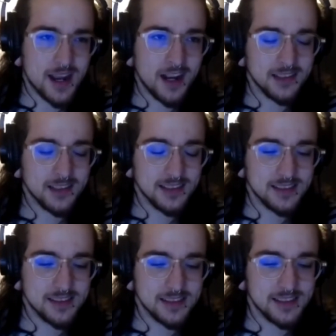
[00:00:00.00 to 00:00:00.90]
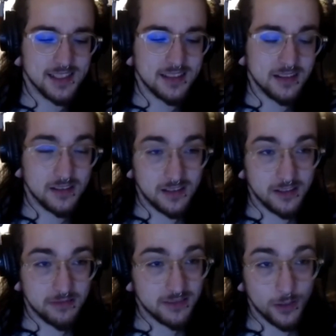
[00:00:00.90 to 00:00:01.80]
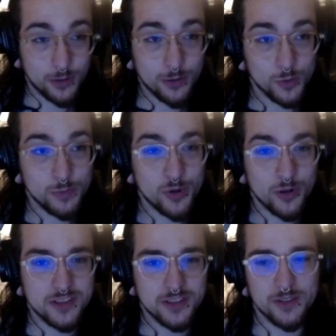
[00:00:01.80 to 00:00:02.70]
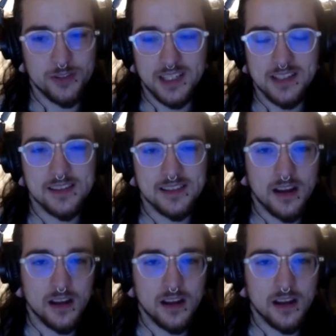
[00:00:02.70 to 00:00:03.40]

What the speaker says: add to like a third point to your list,